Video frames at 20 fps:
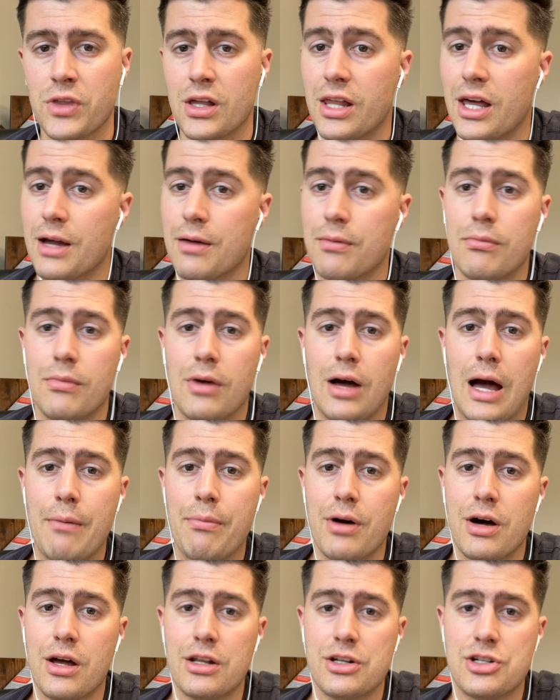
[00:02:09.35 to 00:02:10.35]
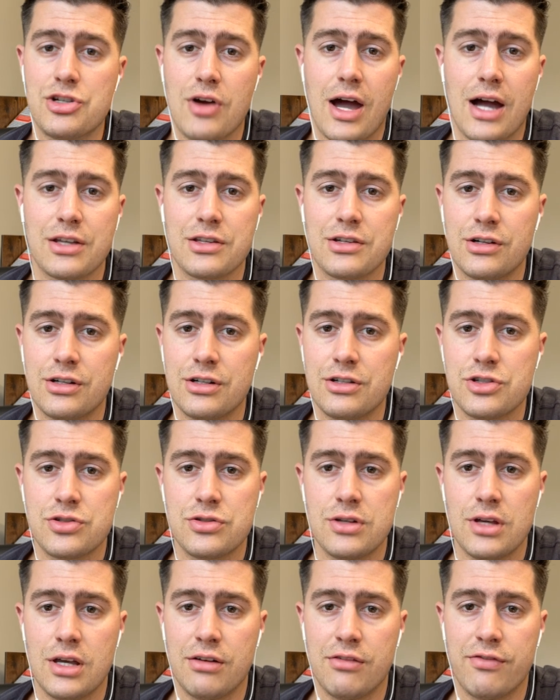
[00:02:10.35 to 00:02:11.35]
Like I bought a tractor in,
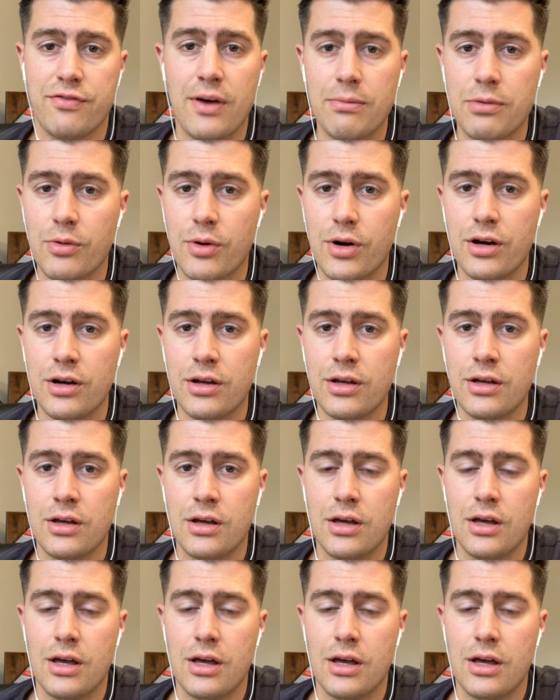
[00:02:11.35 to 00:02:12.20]
in February